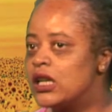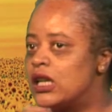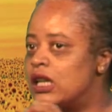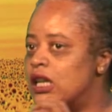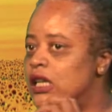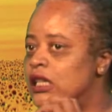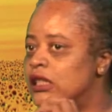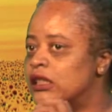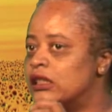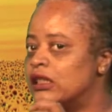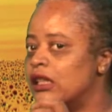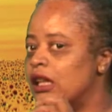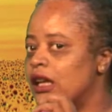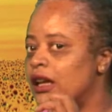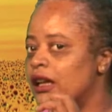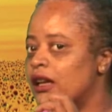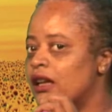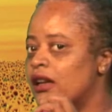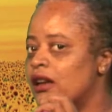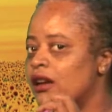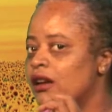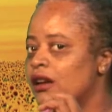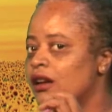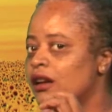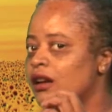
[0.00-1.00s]
it's like
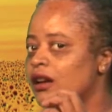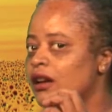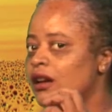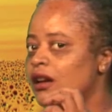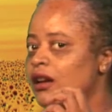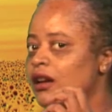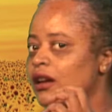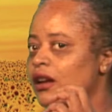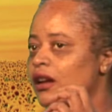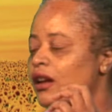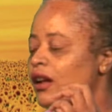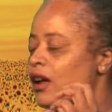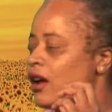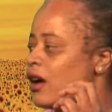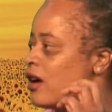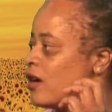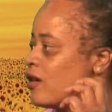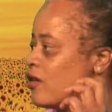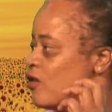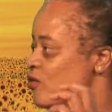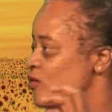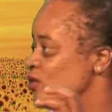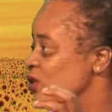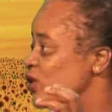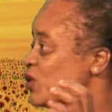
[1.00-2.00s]
I
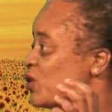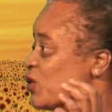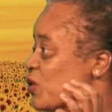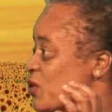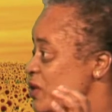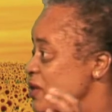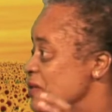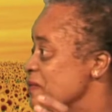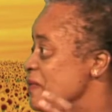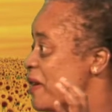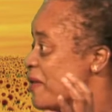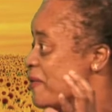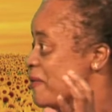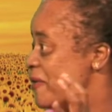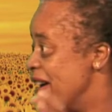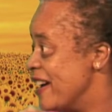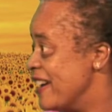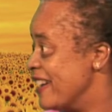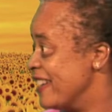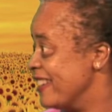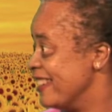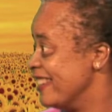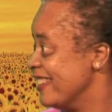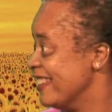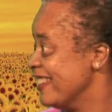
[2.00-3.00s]
almost lost my
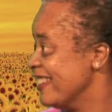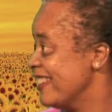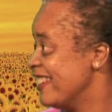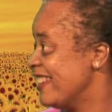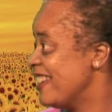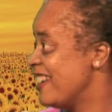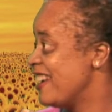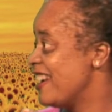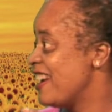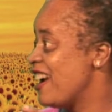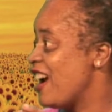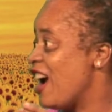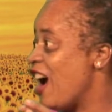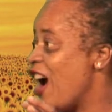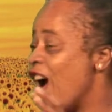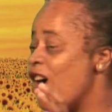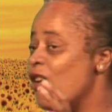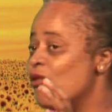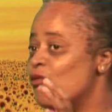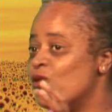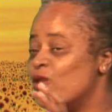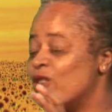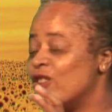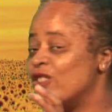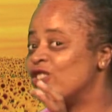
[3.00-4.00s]
mind. I
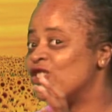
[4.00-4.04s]
wanted